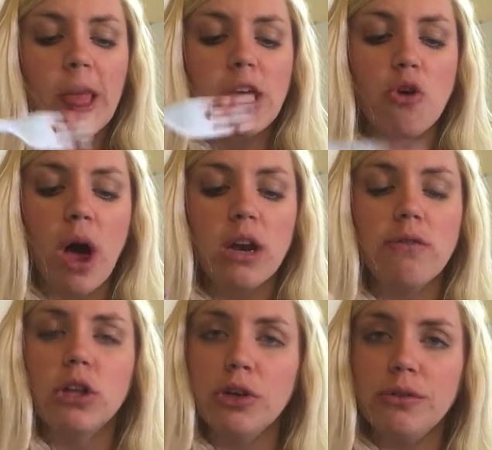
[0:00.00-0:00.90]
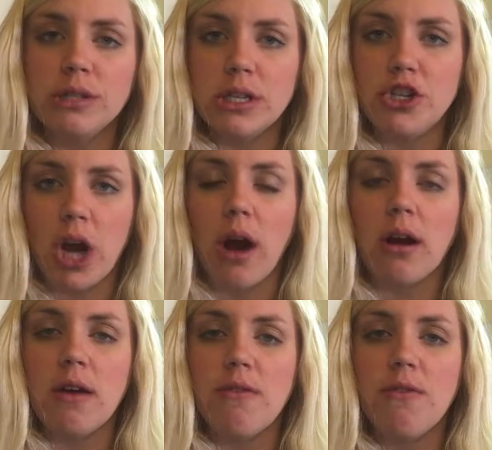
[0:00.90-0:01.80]
you kind of lose the
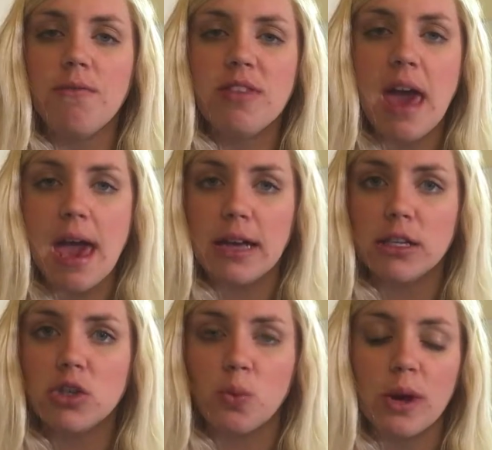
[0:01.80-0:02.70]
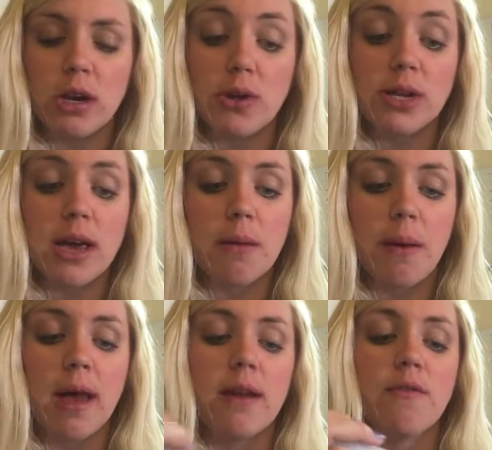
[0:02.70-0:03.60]
cherry taste when you take a
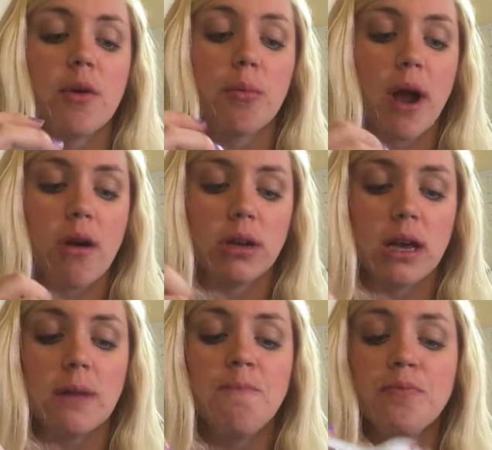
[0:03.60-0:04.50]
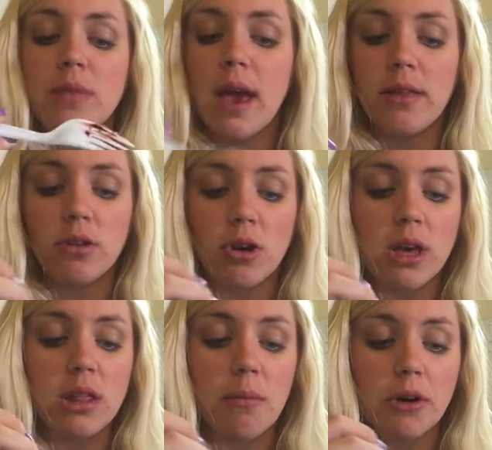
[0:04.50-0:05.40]
bite of the brownie and the
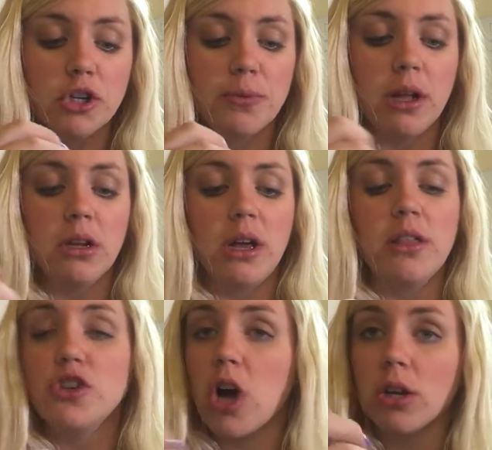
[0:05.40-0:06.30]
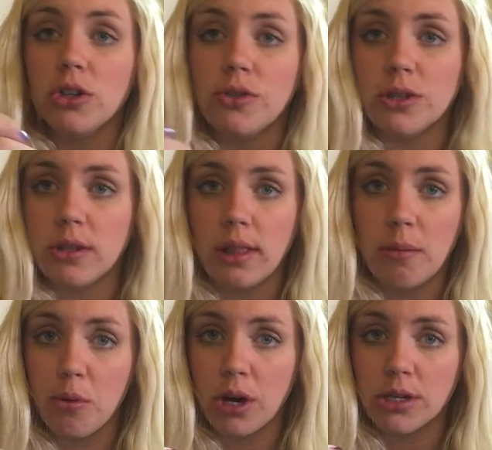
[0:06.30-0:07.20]
cookie and the marshmallow and the chocolate drizzle that they
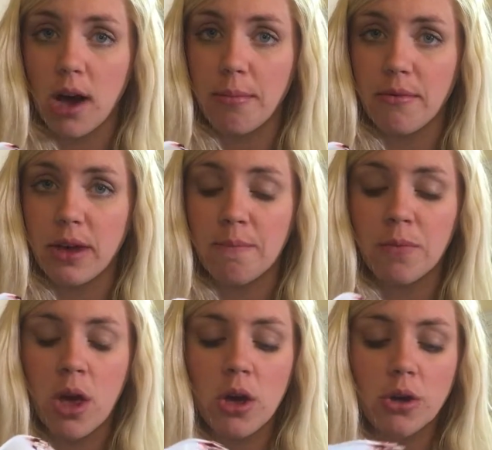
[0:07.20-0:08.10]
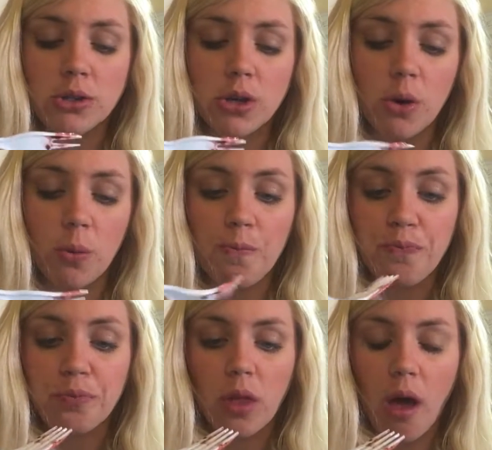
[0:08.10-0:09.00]
put on top of it. So
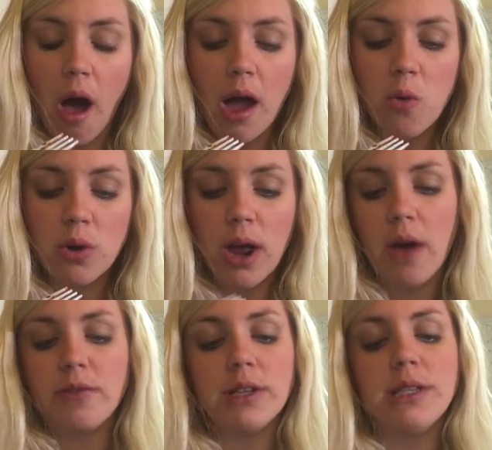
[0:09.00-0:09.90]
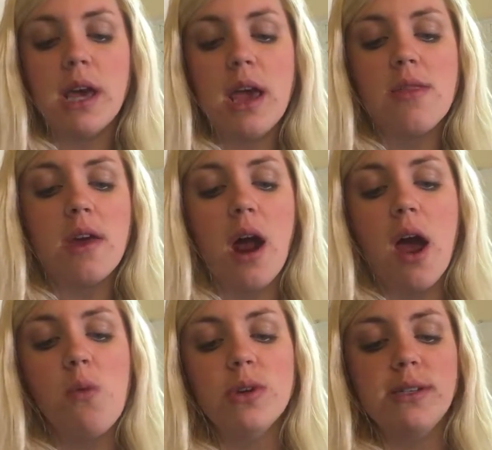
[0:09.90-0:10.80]
I would have to say that
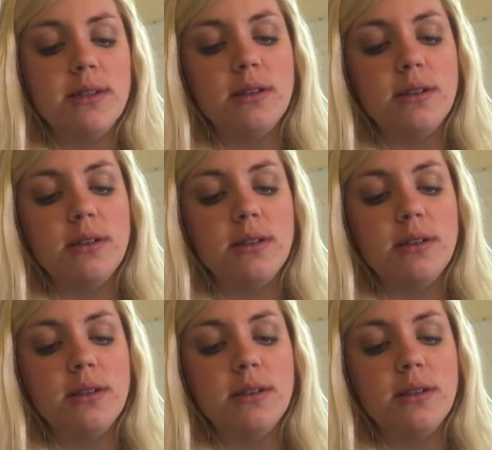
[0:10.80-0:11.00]
I would